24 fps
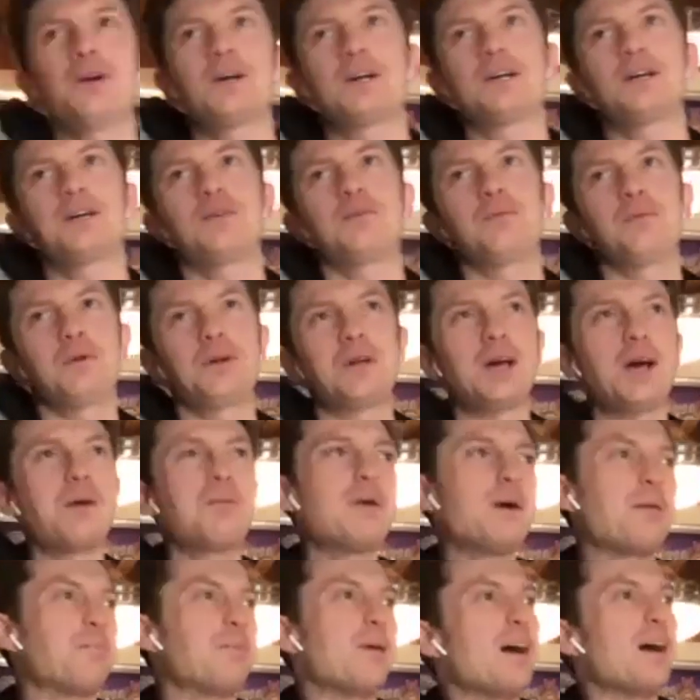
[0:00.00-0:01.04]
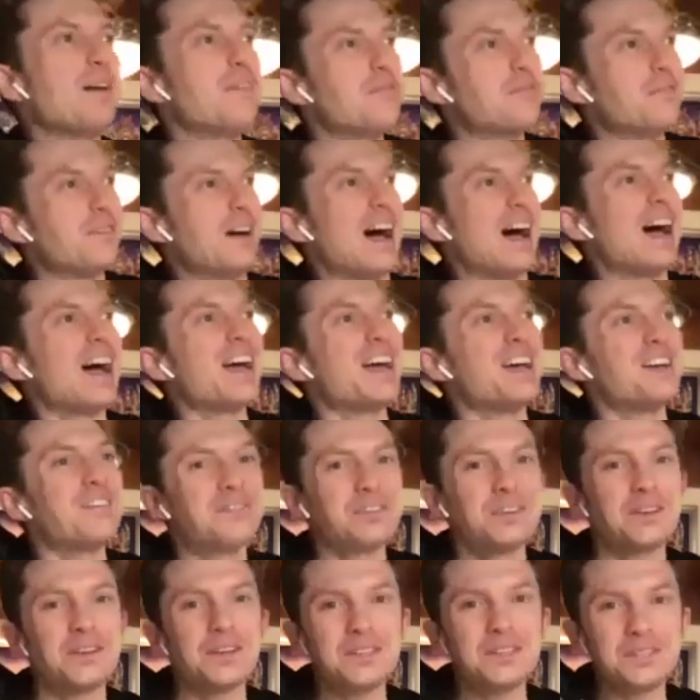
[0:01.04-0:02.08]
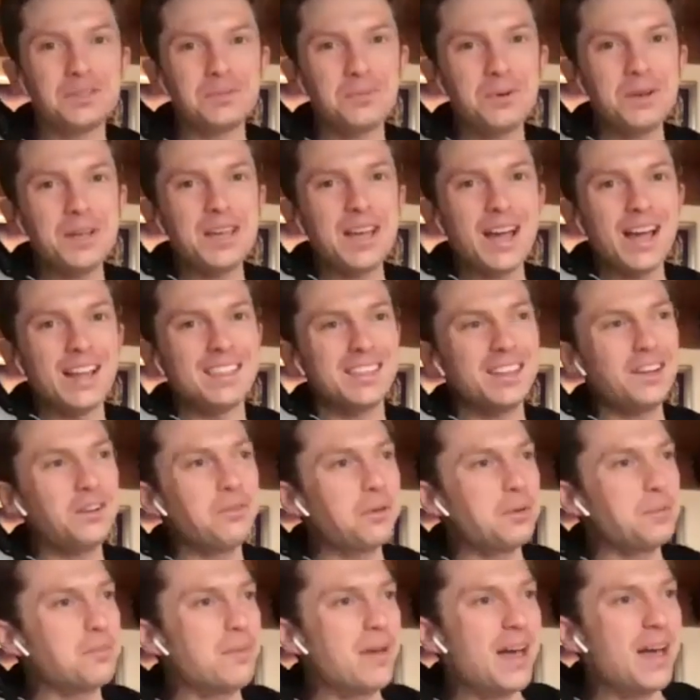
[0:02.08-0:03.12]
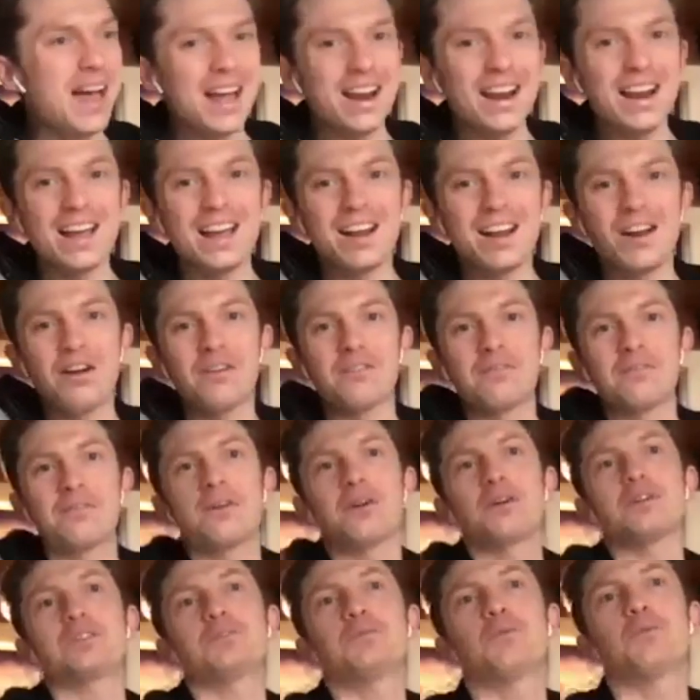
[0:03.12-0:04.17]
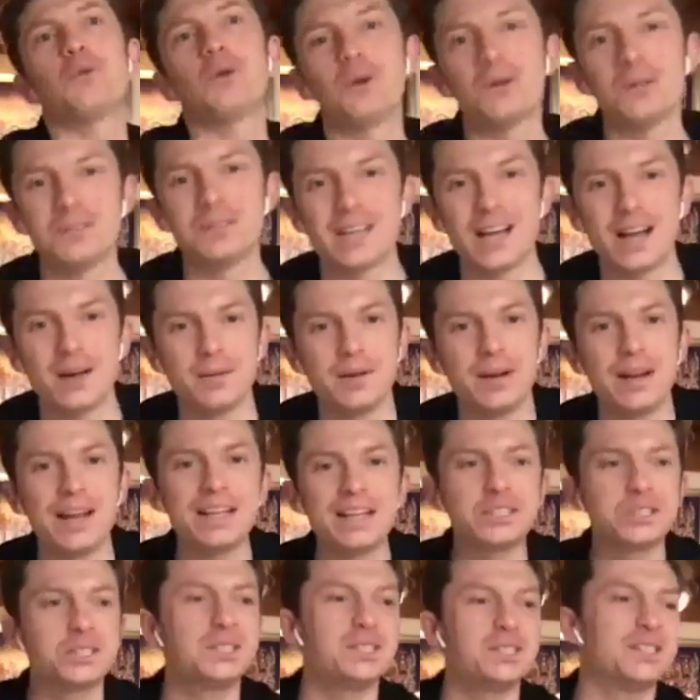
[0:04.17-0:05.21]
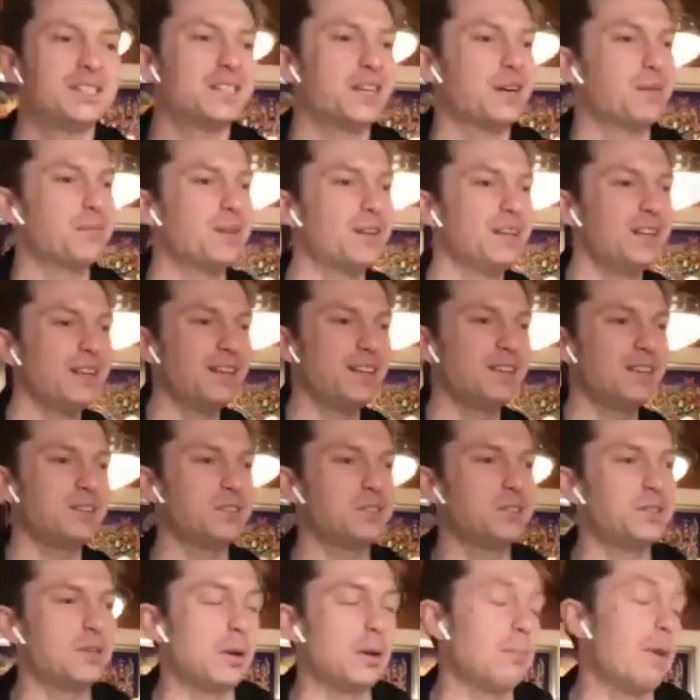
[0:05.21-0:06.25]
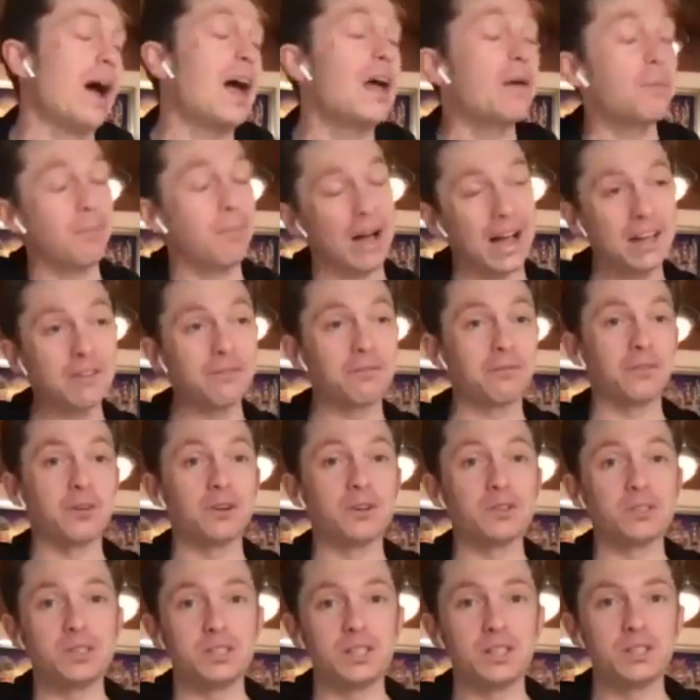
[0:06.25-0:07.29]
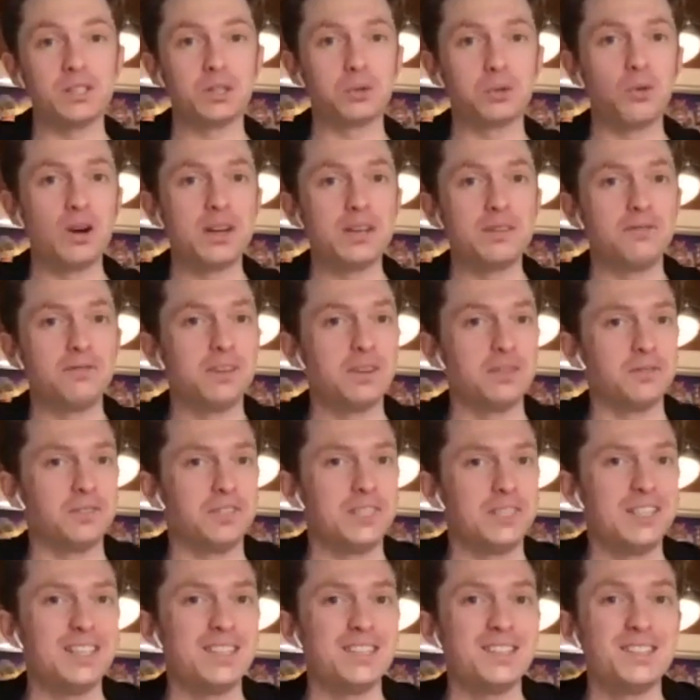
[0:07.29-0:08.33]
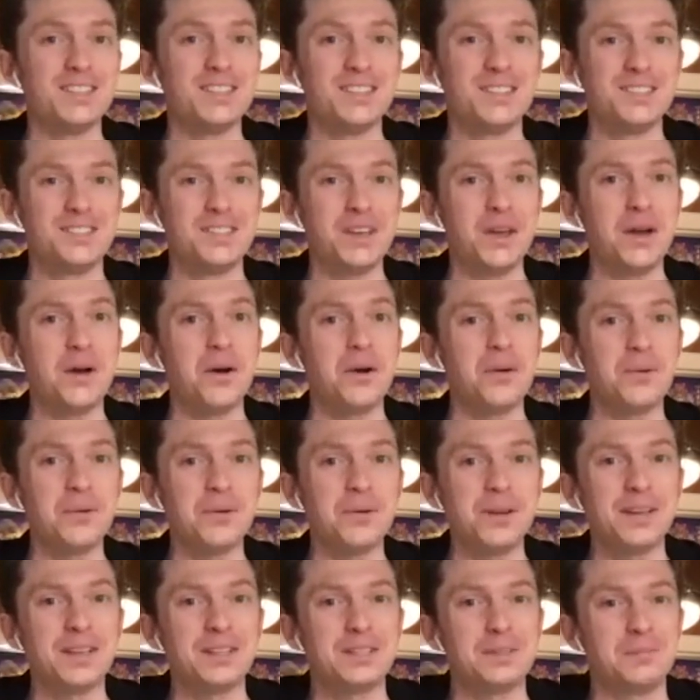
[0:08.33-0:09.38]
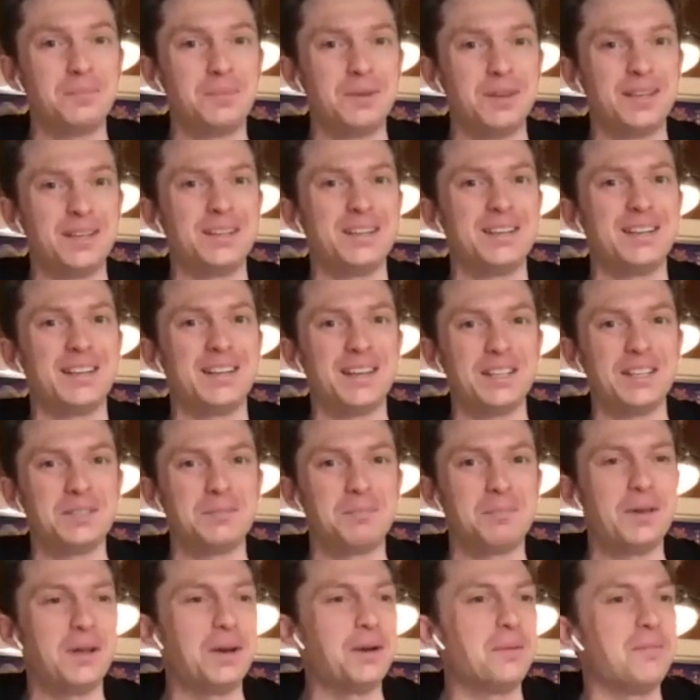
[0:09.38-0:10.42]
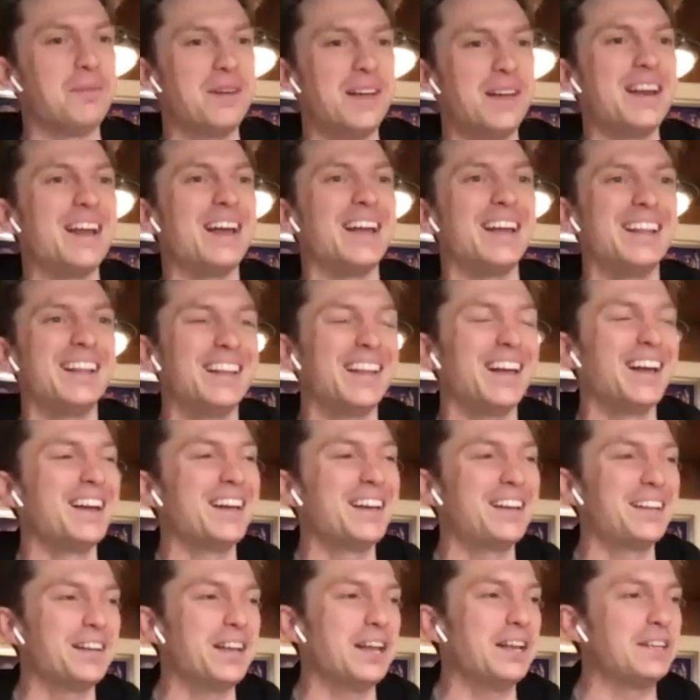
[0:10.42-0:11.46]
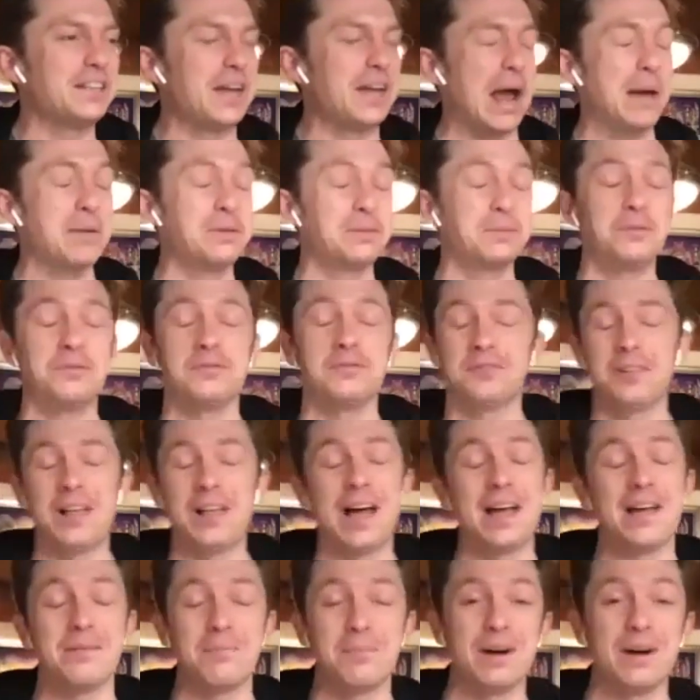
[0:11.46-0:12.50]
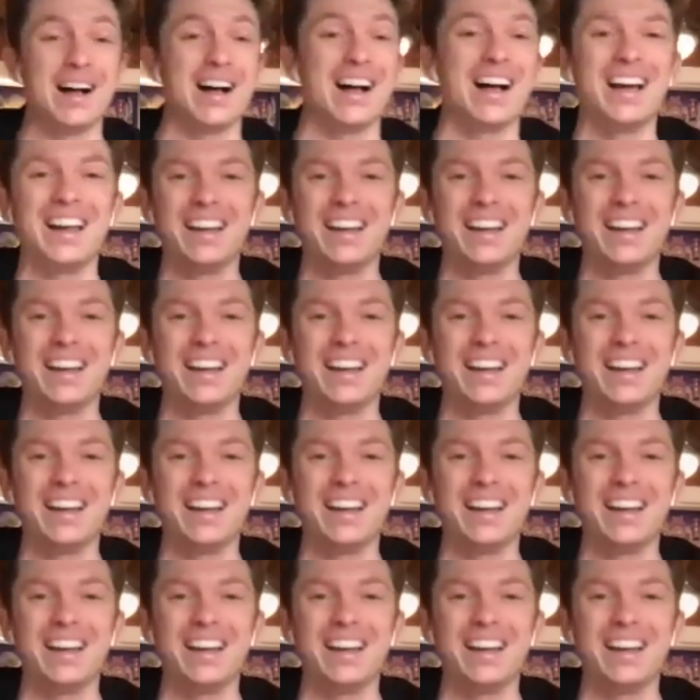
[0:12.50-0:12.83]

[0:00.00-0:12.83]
we're coming up on 5, because I think we met at our first World Domination Summit in my first in 2015. So yep. It's been a minute. Like, and time's been flying by.